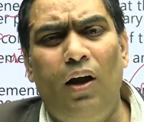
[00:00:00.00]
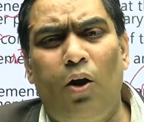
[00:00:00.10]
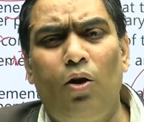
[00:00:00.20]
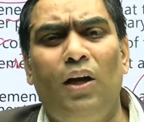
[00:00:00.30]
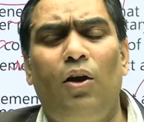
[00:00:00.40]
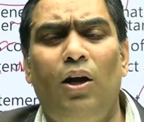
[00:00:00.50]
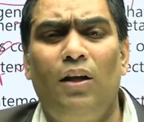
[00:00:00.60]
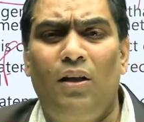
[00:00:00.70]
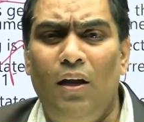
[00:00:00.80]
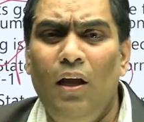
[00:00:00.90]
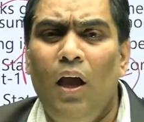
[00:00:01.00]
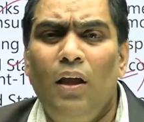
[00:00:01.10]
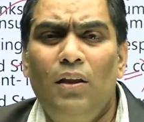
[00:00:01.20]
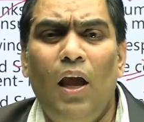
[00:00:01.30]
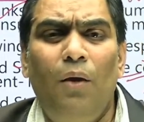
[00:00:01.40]
2023
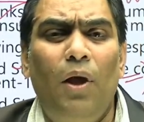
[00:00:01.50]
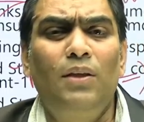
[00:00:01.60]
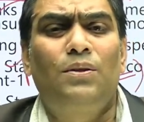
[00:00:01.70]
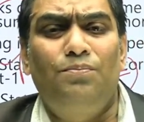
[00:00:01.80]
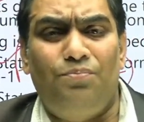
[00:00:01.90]
there was